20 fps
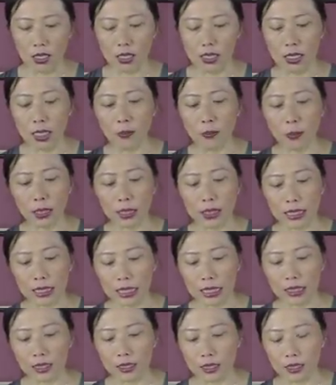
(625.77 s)

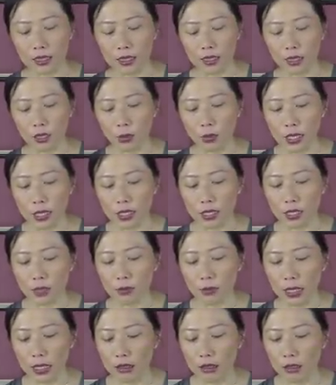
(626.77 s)
Typically, Western
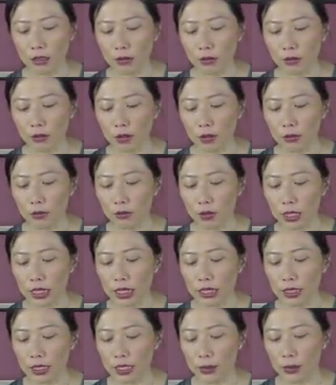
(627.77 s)
medical
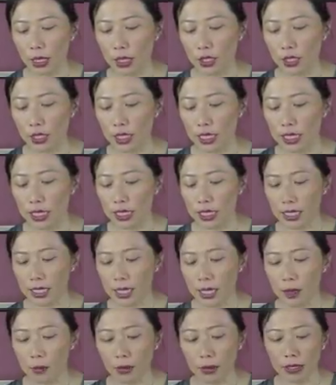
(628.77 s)
fertility specialists
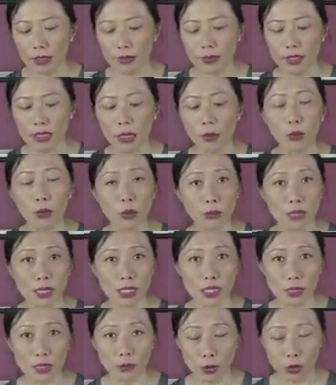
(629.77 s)
believe some
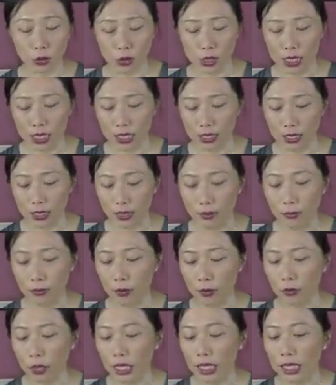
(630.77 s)
women's immune system
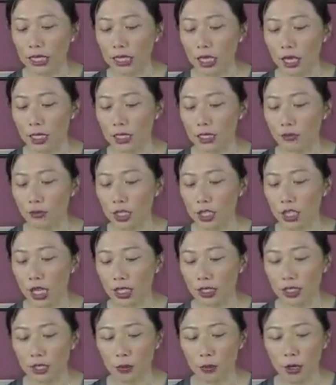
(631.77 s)
recognize and
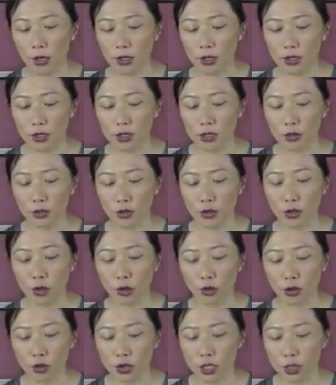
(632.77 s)
reject their partners or
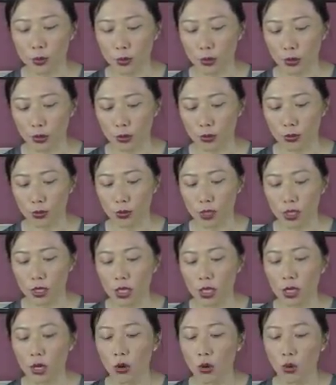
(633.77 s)
donor sperm
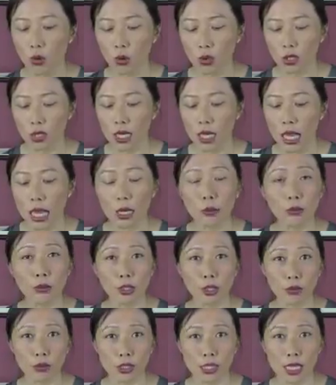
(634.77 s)
or
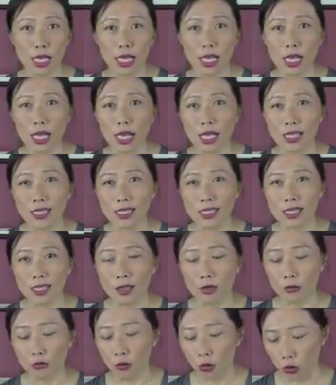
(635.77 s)
embryos as
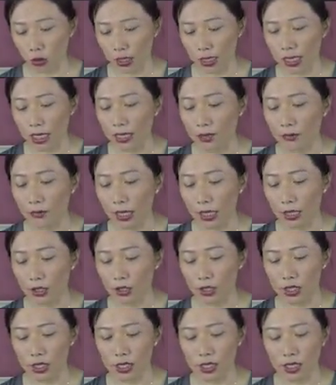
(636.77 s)
foreign
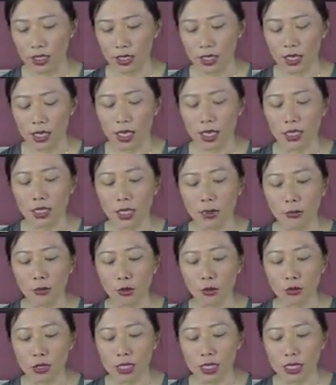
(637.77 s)
invaders. The
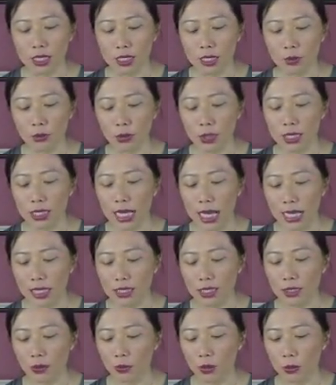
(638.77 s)
immune system
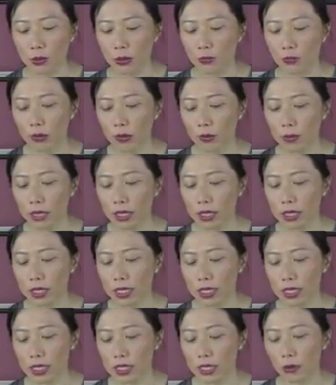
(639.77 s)
protects the woman from
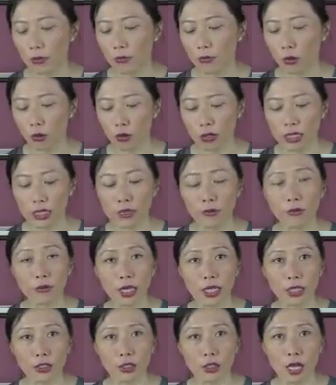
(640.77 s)
this foreign
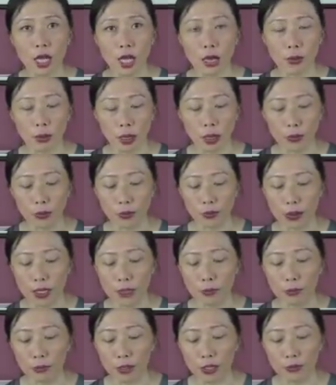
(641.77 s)
invader by
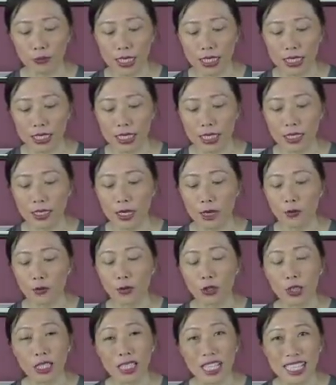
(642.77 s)
preventing
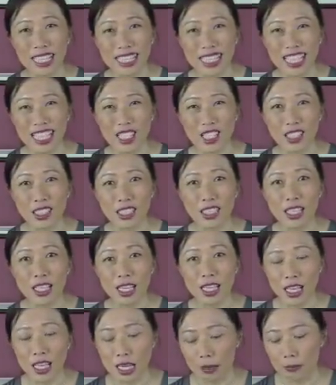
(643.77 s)
fertilization,
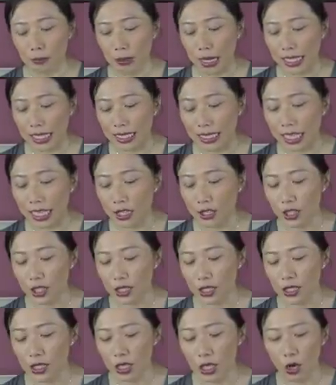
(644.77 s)

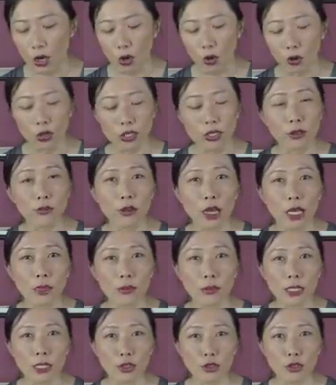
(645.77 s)
implantation, or
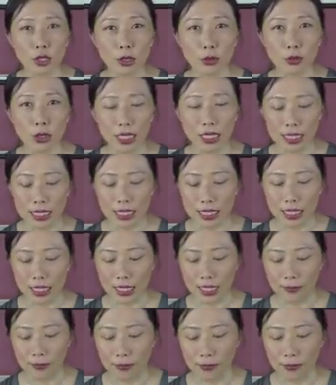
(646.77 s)
development during pregnancy.